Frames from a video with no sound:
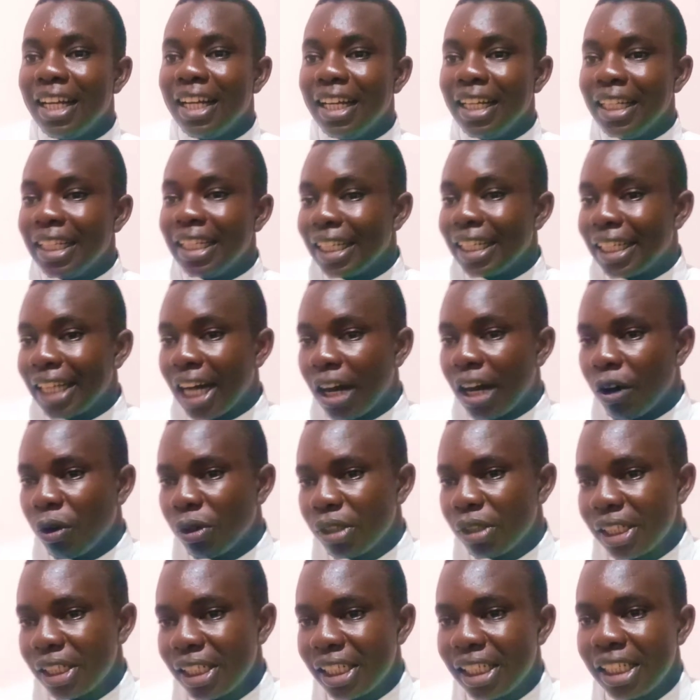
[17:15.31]
in the
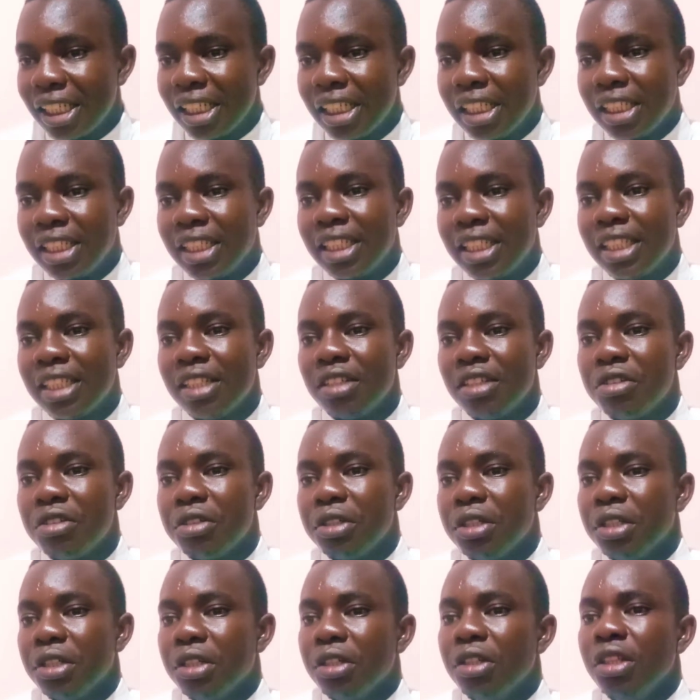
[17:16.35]
town is
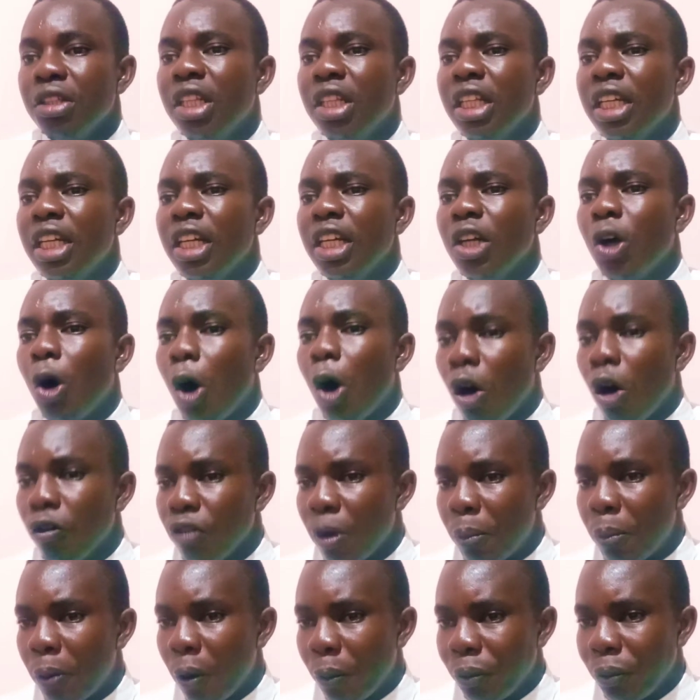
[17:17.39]
the
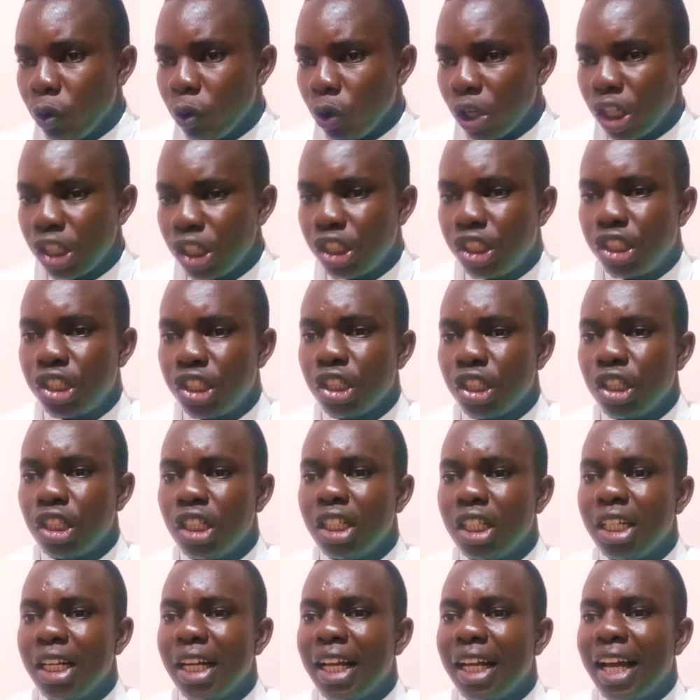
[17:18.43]

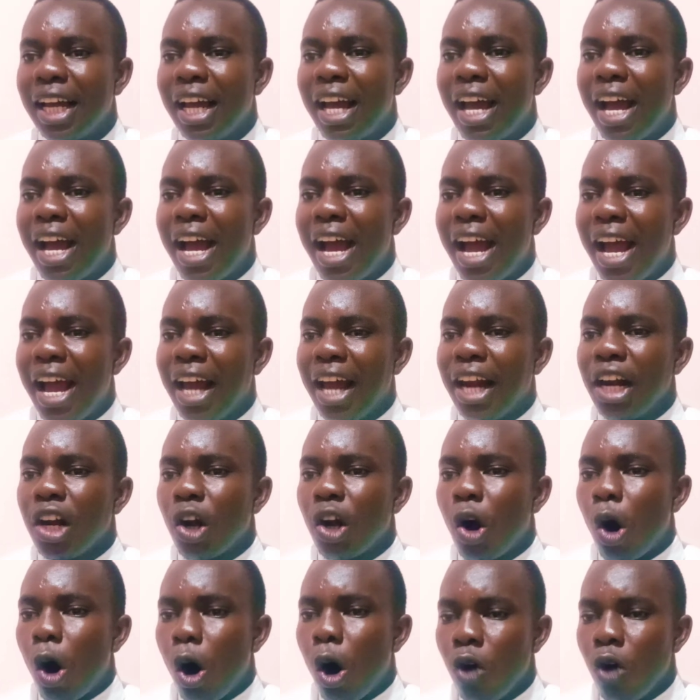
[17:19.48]
overpopulation and
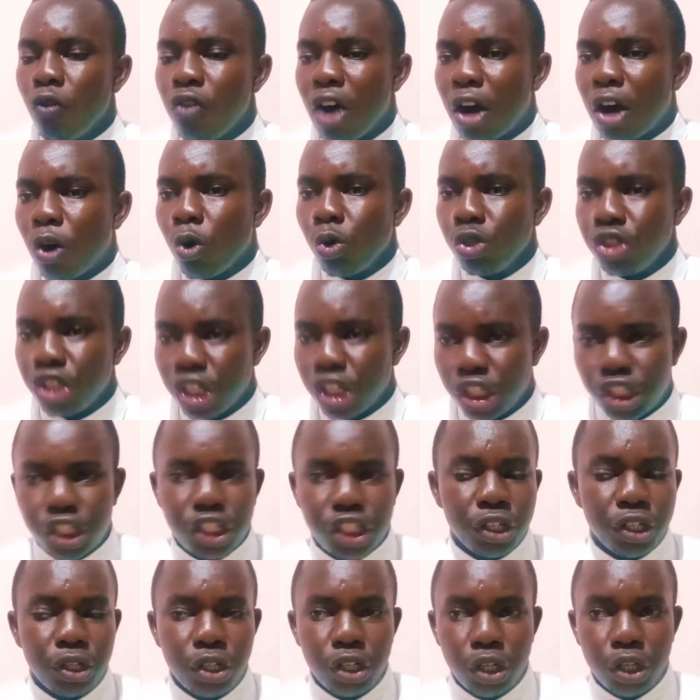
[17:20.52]

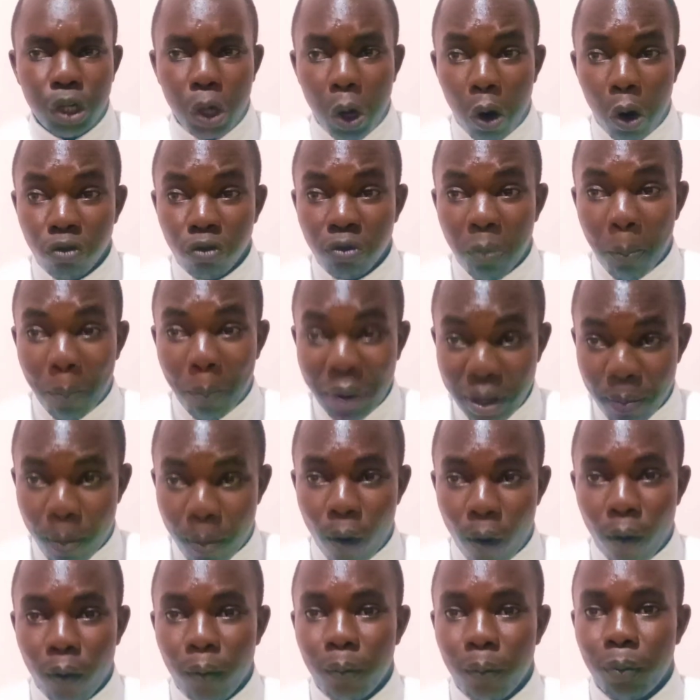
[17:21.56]
overcongestion of
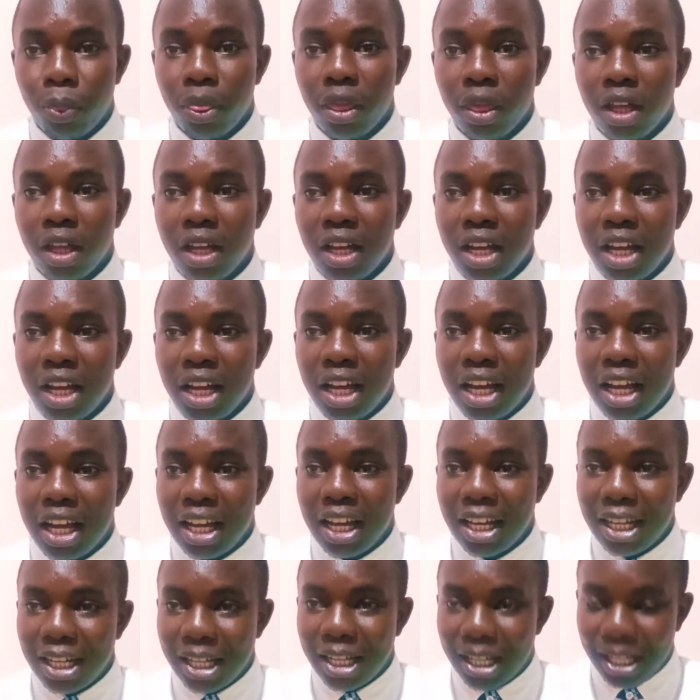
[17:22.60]
people
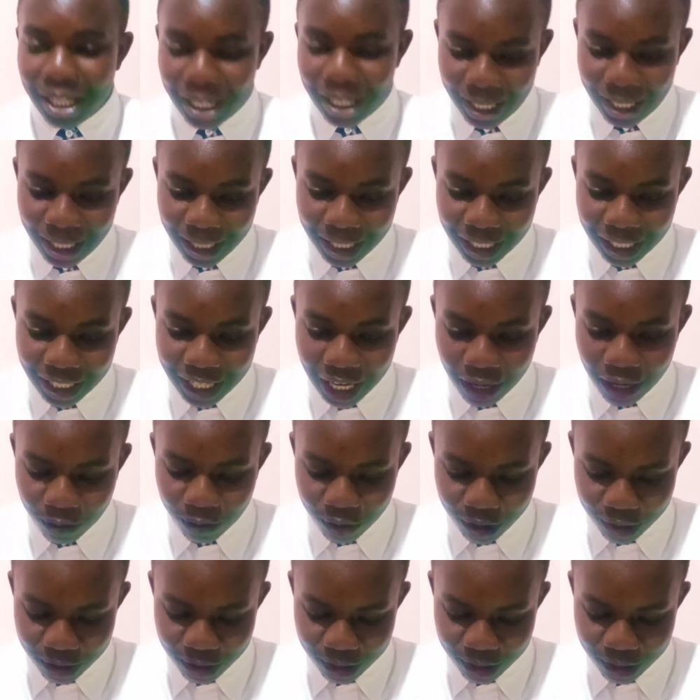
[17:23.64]
in the town.